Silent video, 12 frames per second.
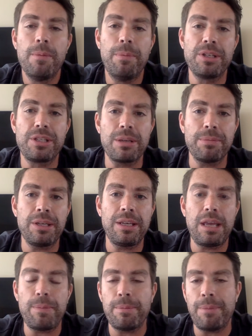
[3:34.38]
But something to
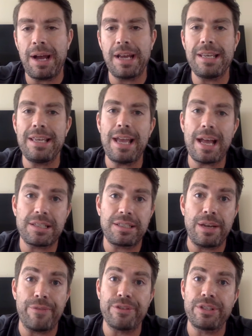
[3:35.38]
keep in mind, yes,
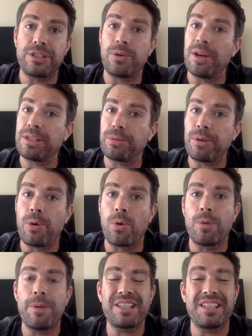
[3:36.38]
San Francisco has 3
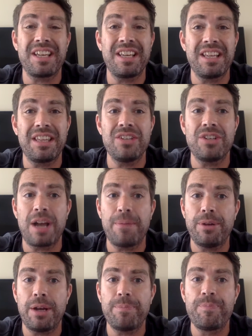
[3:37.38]
quarterbacks that can get the
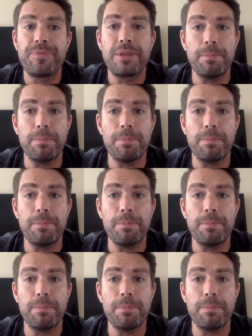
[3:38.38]
job done,